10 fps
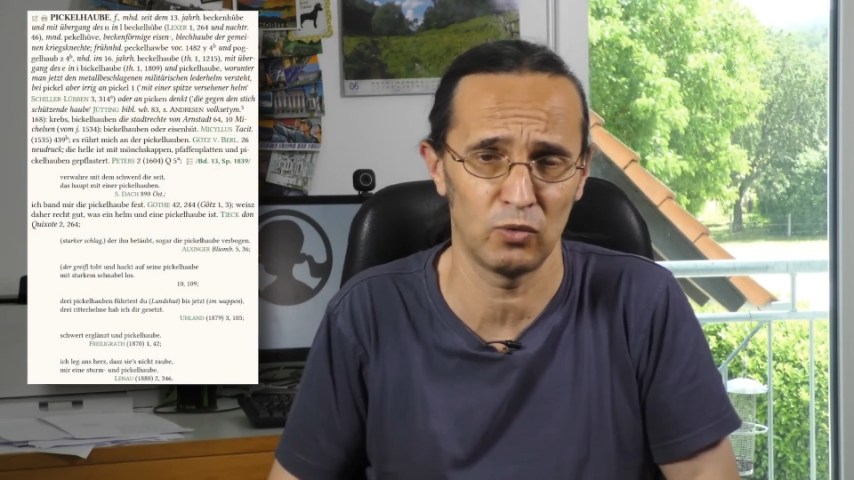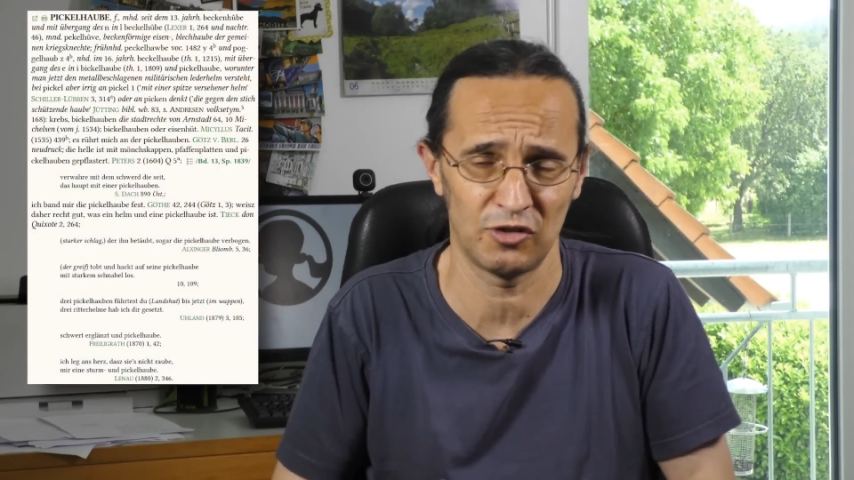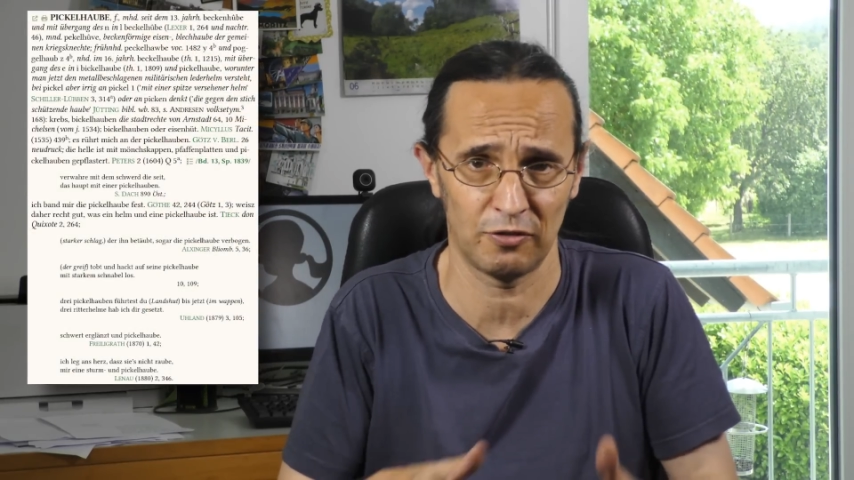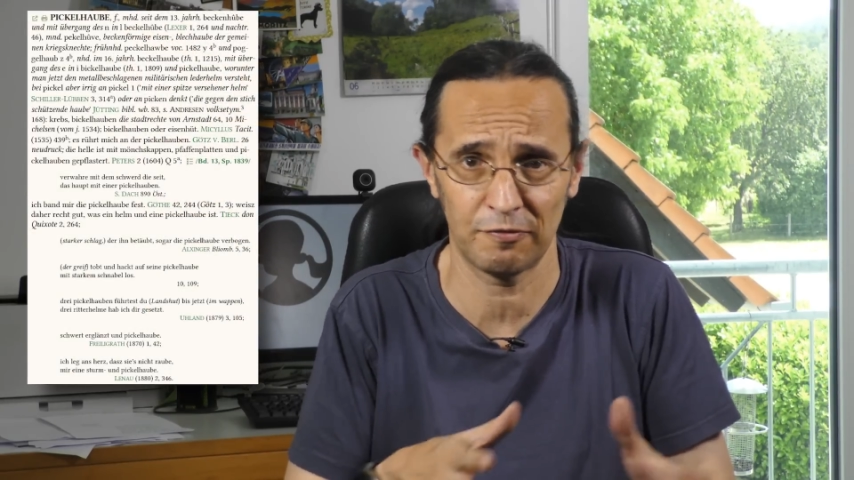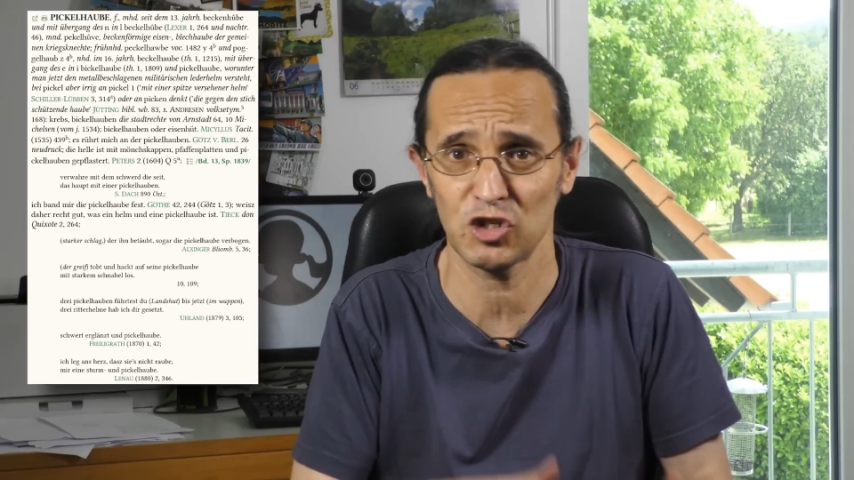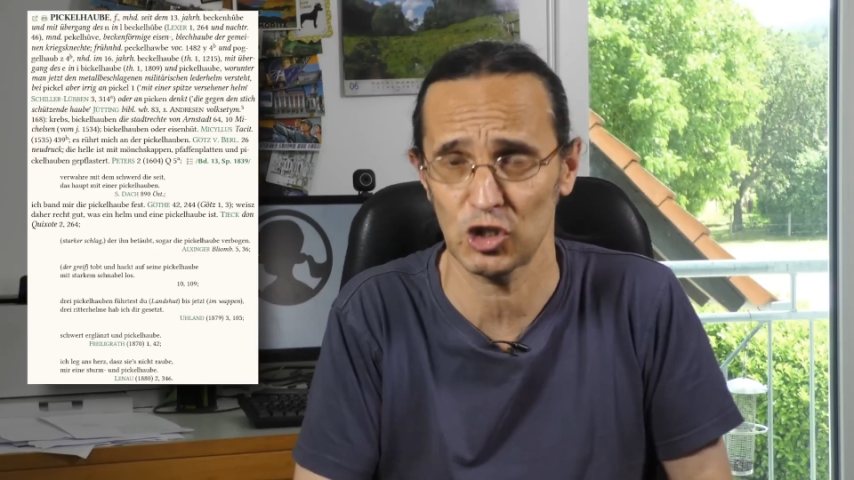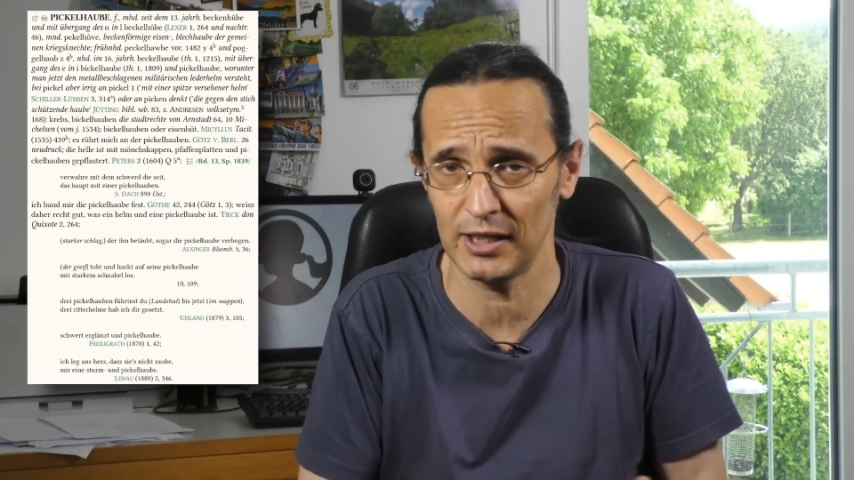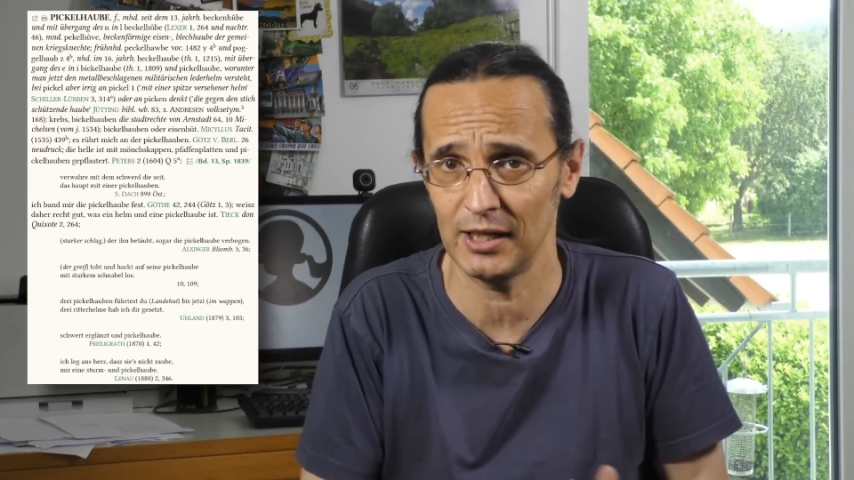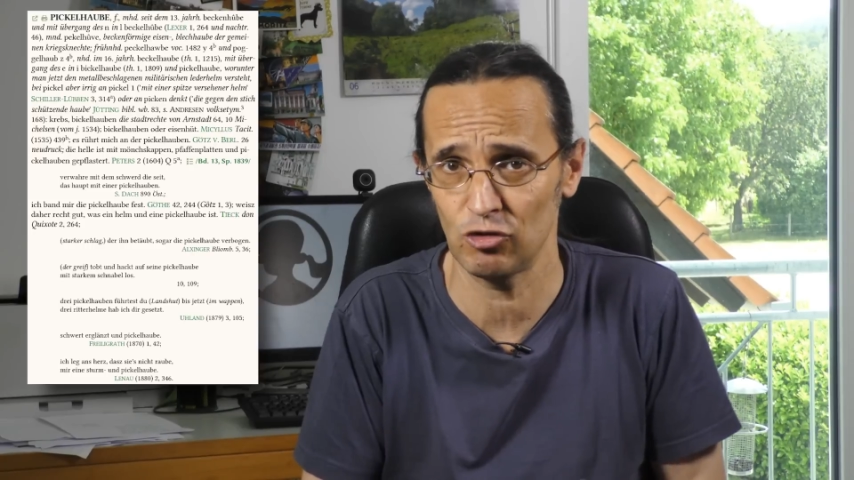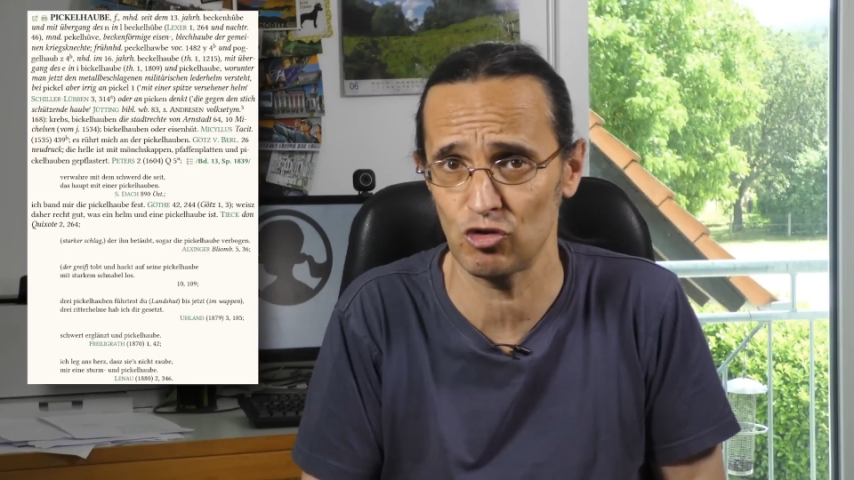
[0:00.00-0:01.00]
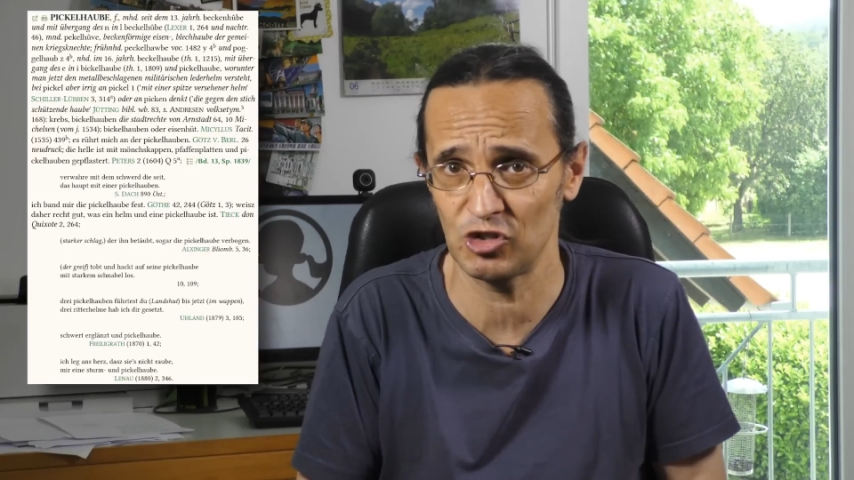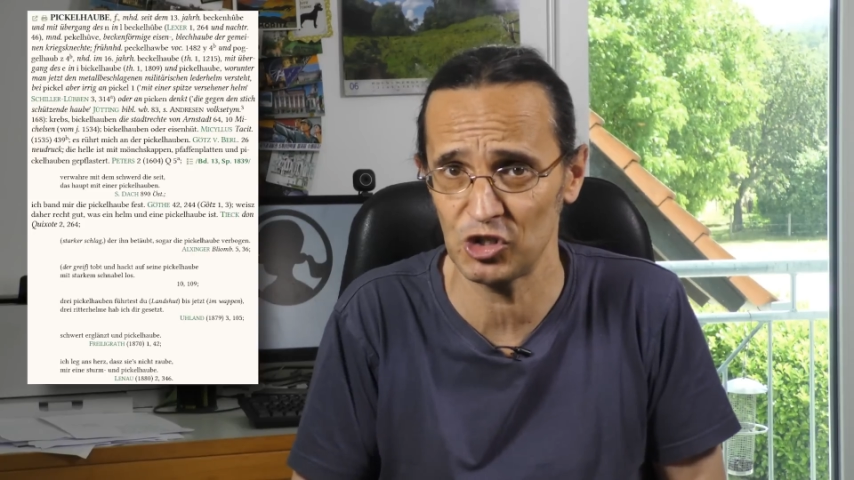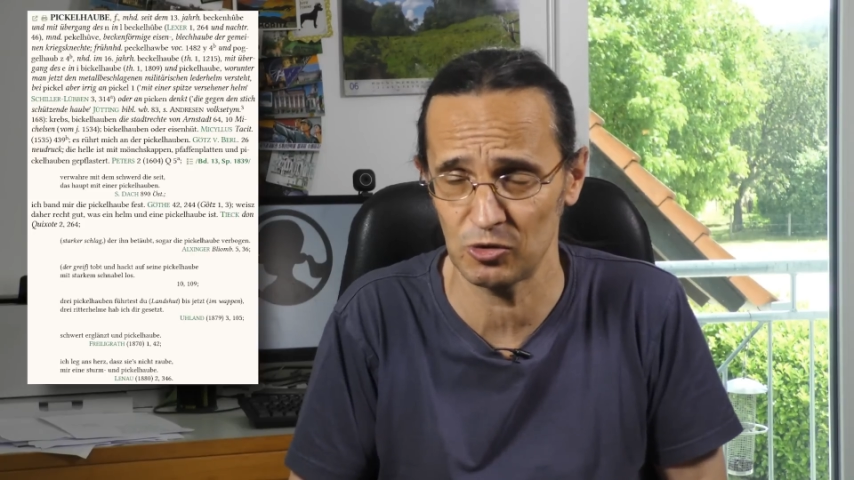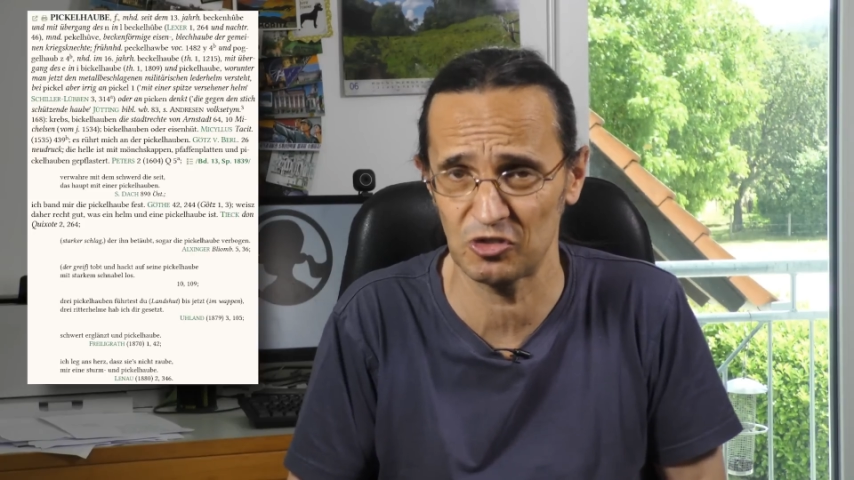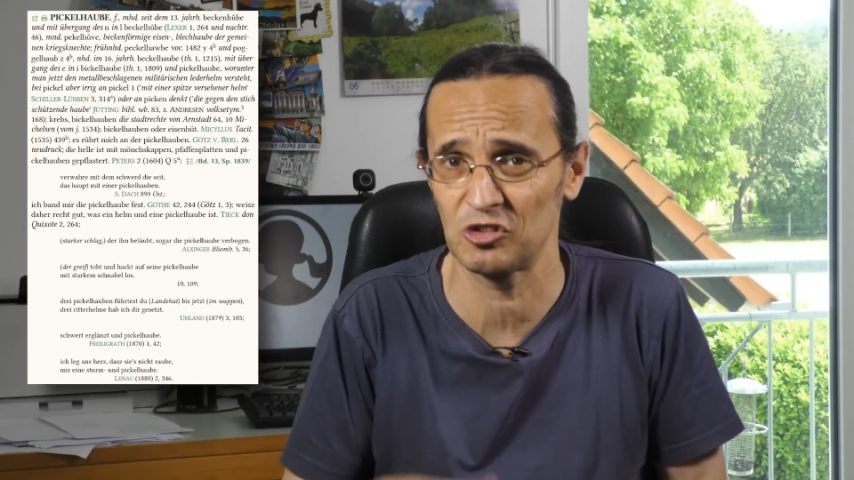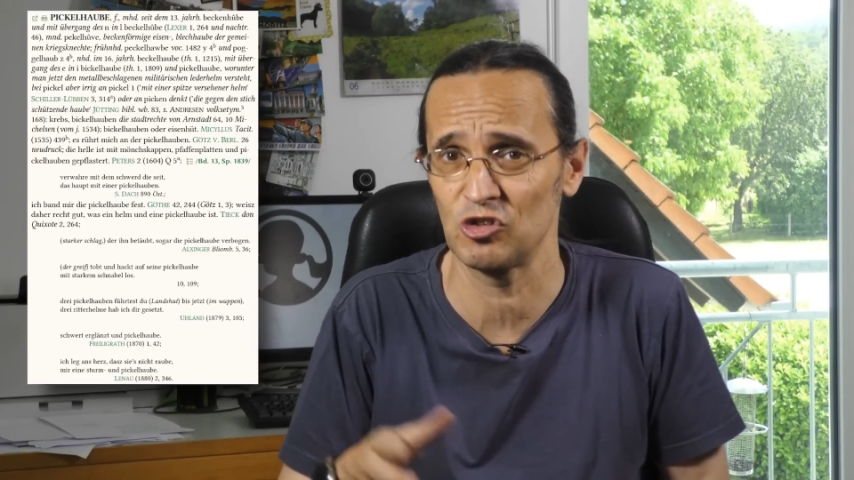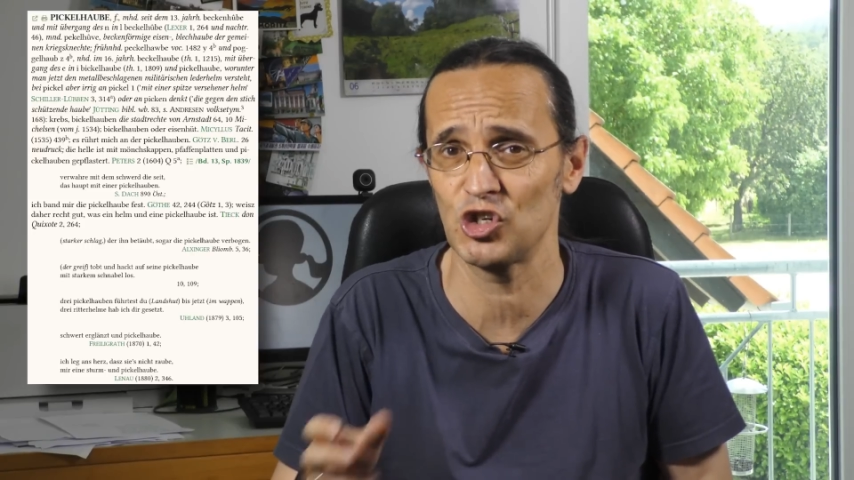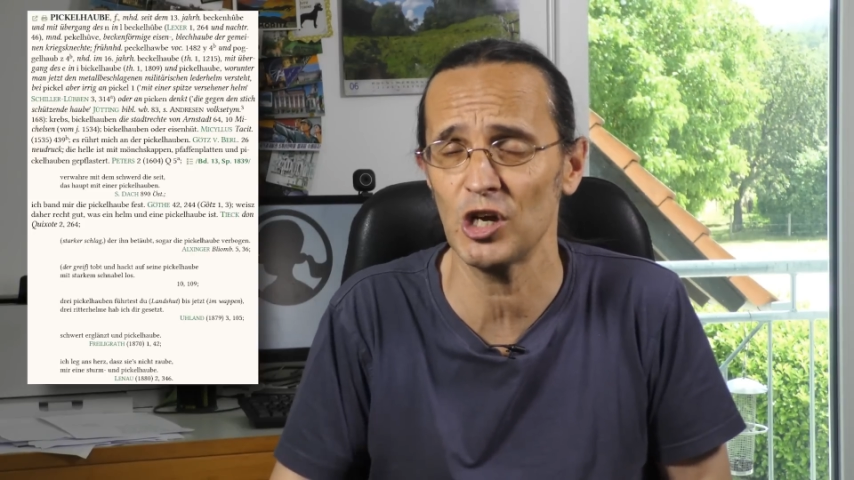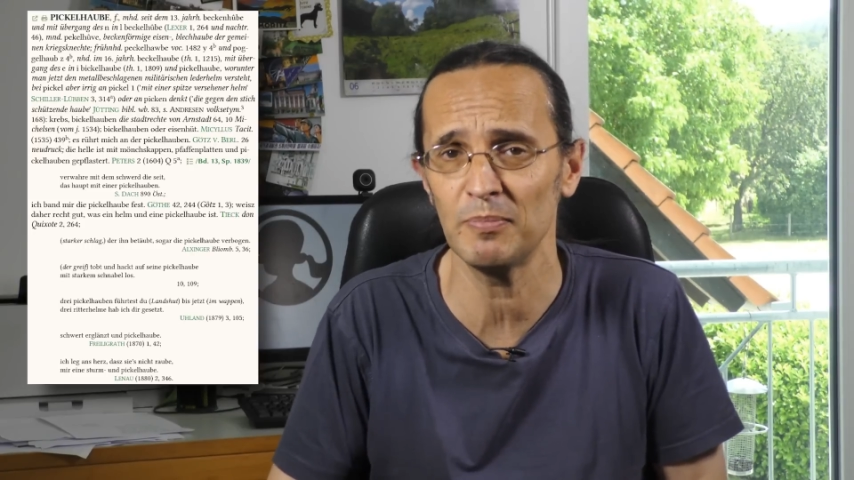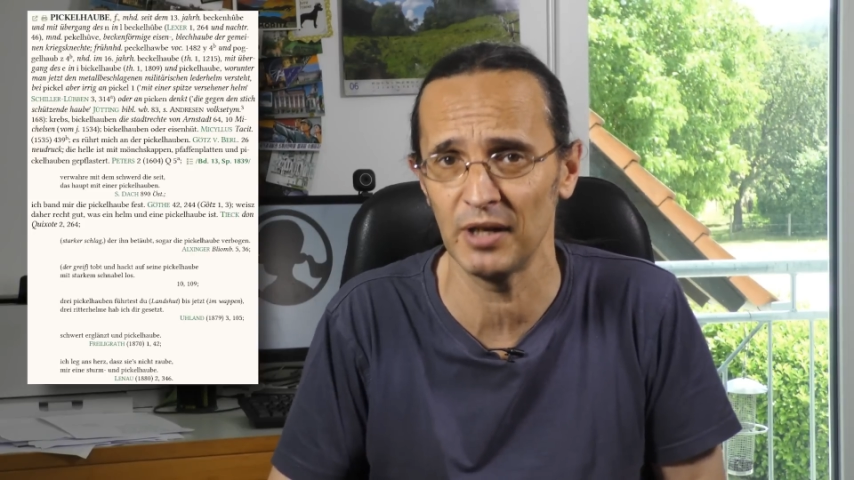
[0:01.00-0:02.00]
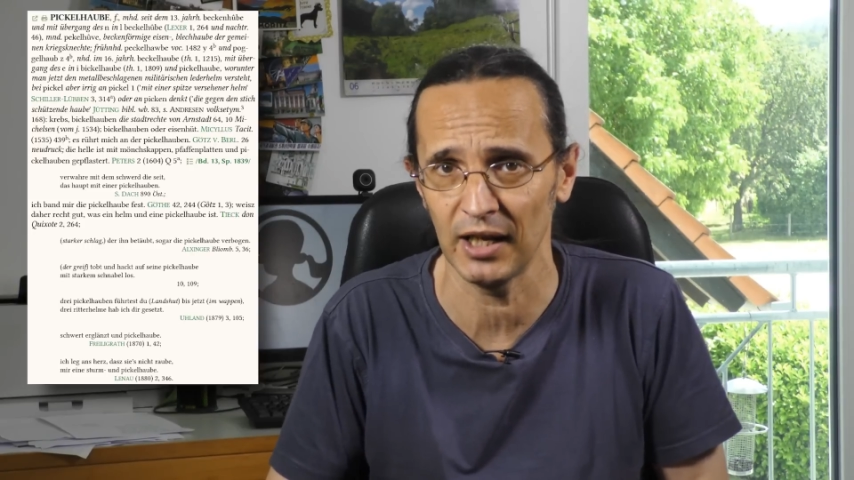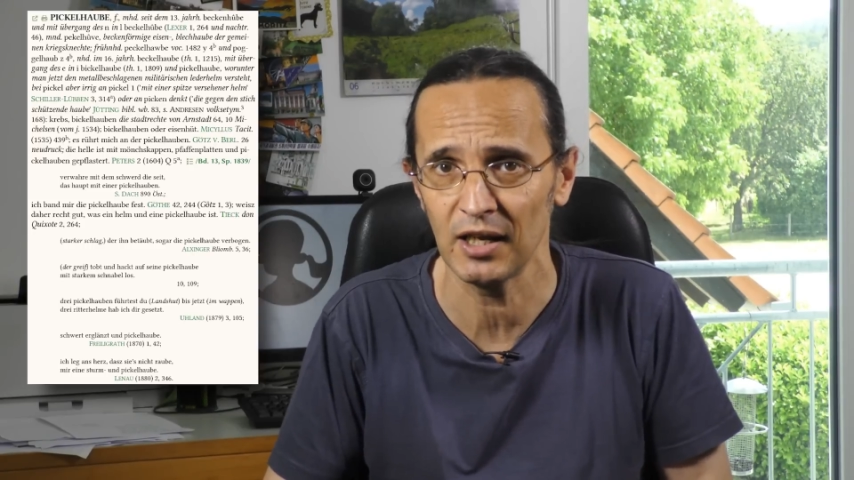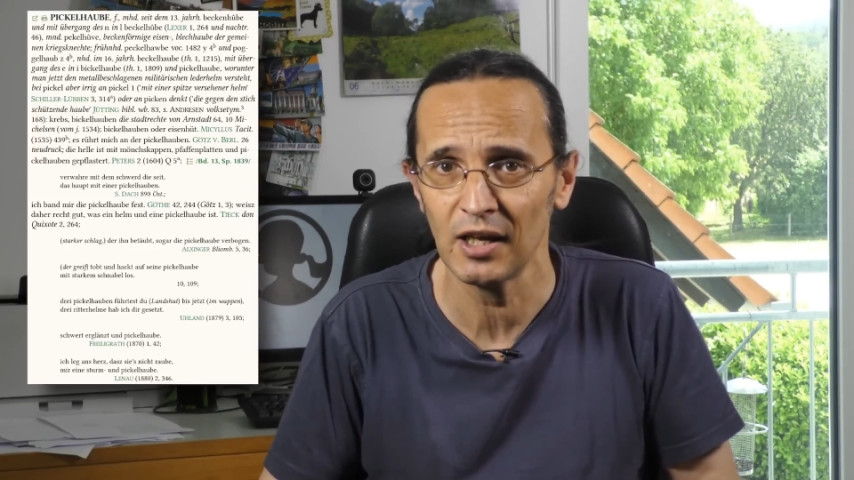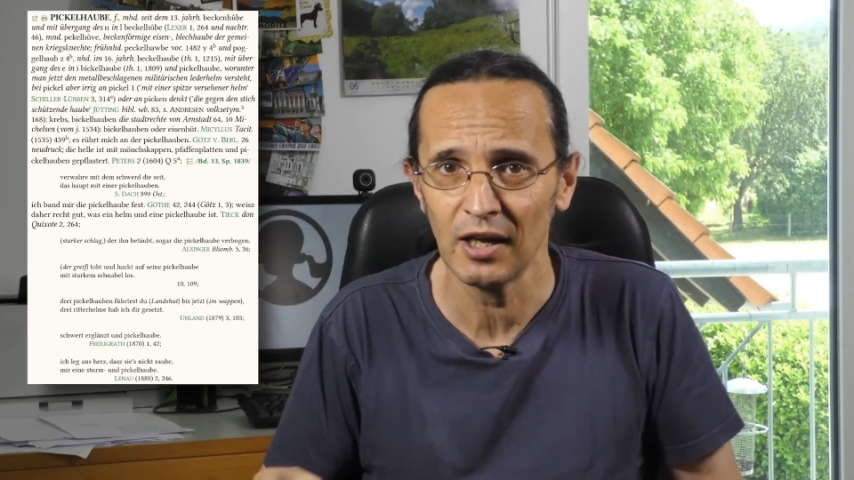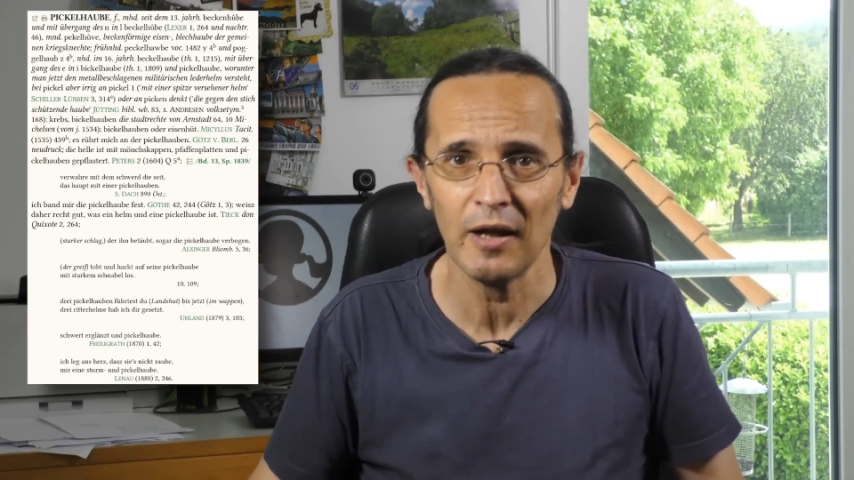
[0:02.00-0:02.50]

was officially introduced to Germany,